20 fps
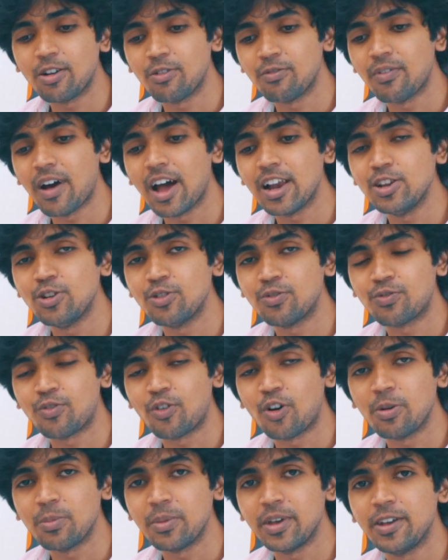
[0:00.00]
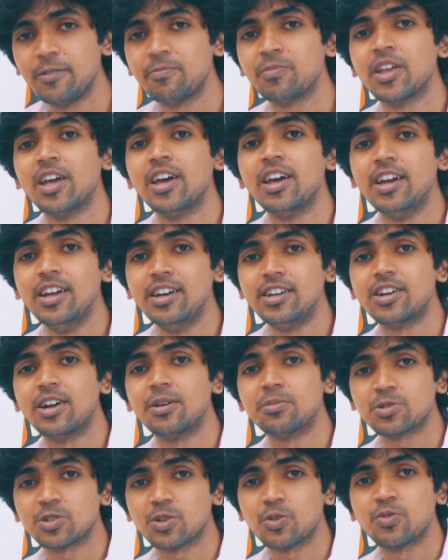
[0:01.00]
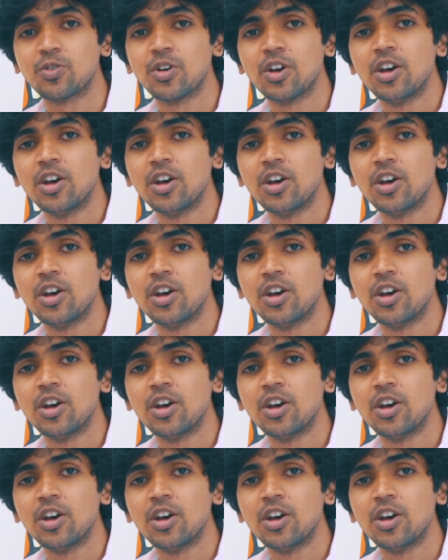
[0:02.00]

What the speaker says: of value for me in terms of